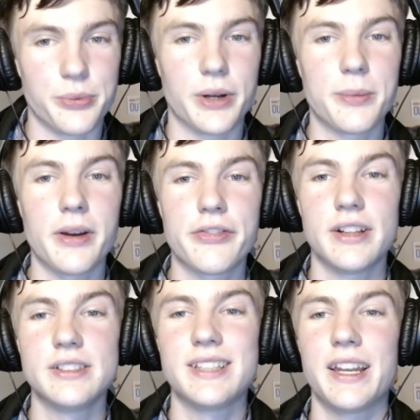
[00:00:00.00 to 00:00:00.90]
One of my
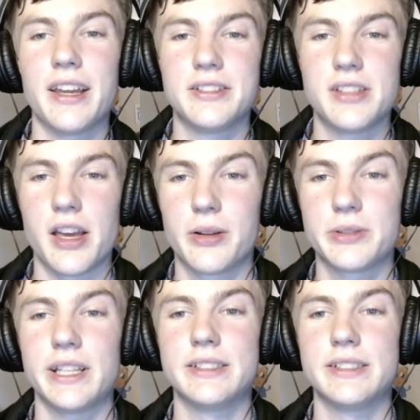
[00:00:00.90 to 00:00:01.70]
friends said Aternos is